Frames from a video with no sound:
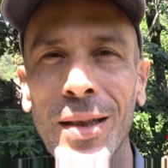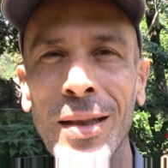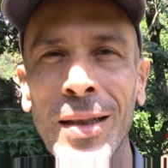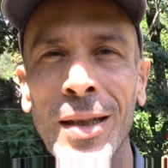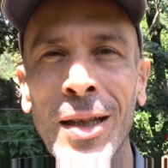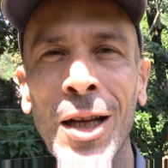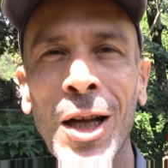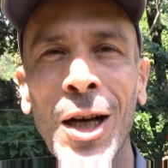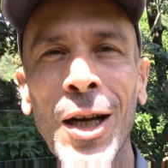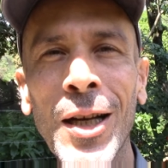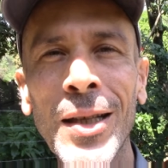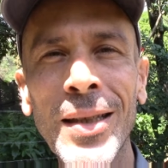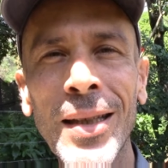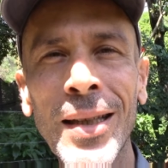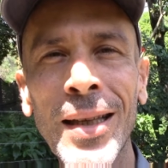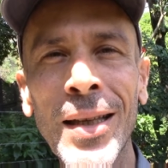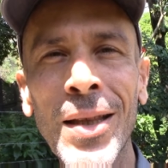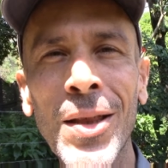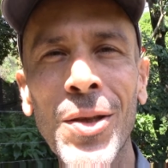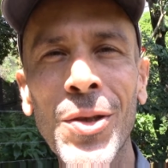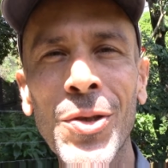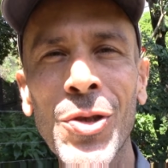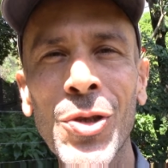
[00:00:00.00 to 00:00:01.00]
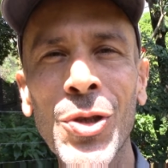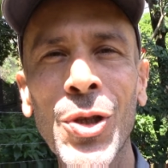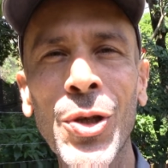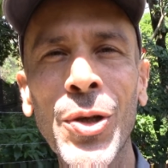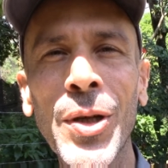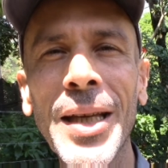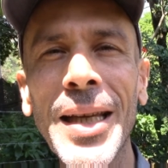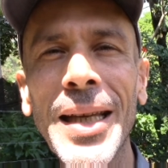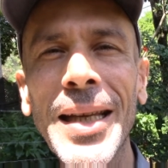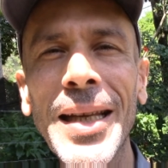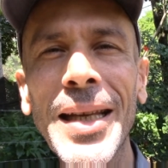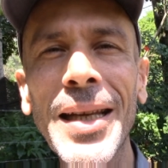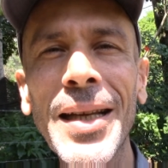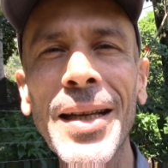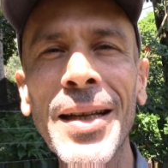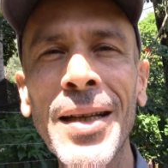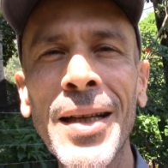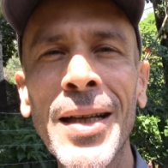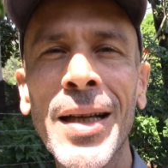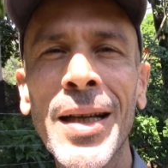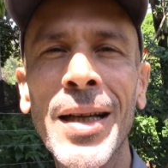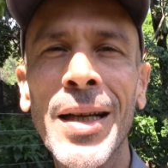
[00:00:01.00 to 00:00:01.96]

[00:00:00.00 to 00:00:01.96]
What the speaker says: not in the screen